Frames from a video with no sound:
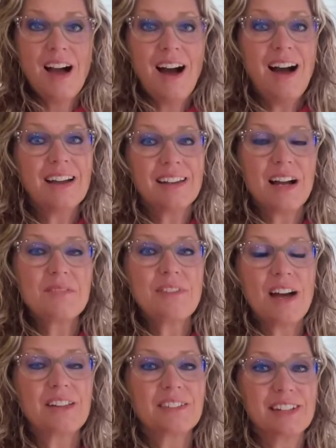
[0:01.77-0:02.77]
Hi, I'm
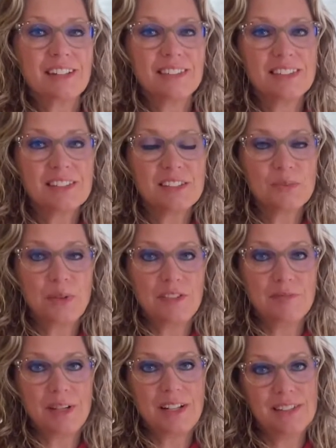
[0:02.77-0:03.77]
Valerie and this is one of
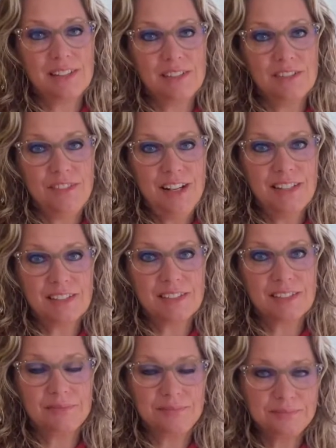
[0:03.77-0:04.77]
my ideal finds.
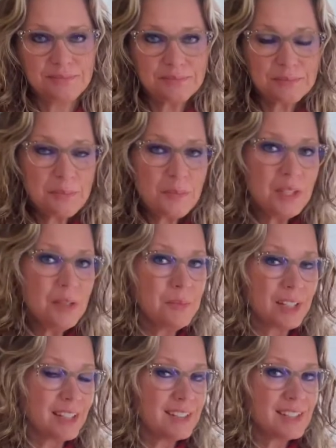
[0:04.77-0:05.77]

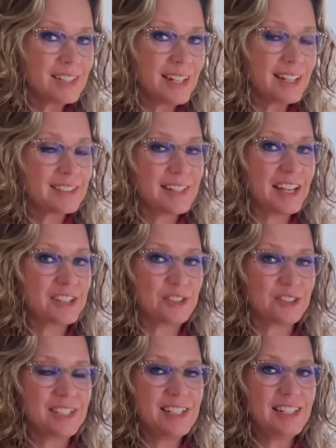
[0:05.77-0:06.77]
Because today is National
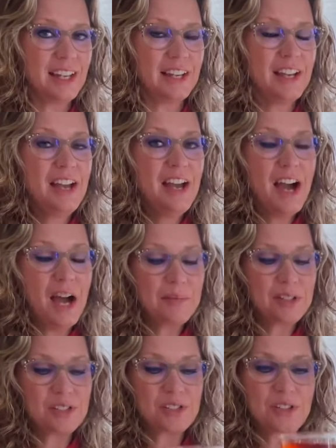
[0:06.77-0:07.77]
Tea Day, I'm
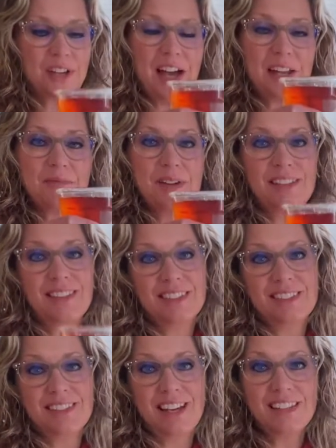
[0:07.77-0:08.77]
going to show you how to make this
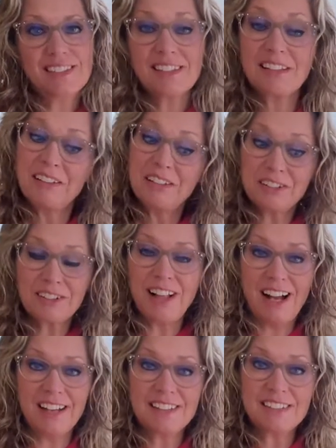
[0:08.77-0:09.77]
nice clear
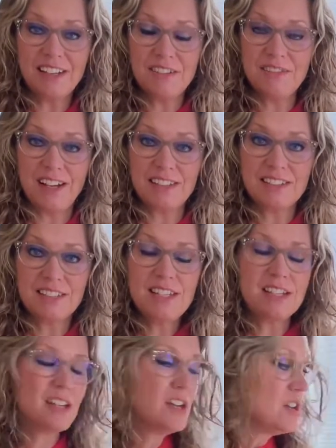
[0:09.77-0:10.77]
glass of iced
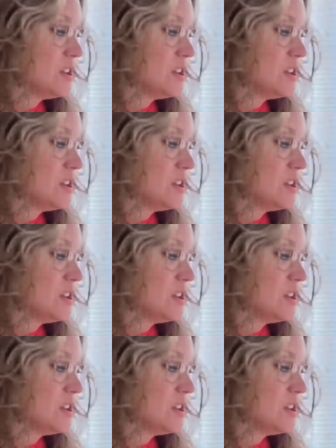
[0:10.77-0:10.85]
tea